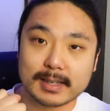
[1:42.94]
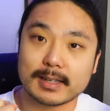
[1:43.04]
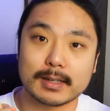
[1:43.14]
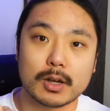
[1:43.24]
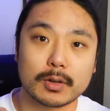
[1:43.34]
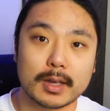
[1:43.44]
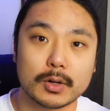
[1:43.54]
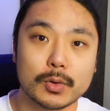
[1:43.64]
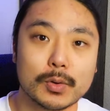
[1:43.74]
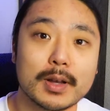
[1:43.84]
did. Okay,
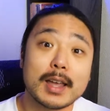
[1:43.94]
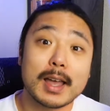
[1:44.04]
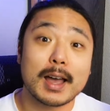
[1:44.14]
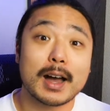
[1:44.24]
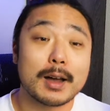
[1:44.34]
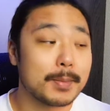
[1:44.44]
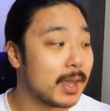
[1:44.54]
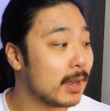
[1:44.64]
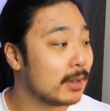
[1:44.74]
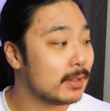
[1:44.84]
cool.
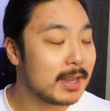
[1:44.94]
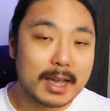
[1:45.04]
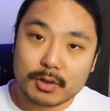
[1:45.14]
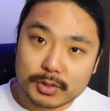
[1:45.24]
And yeah,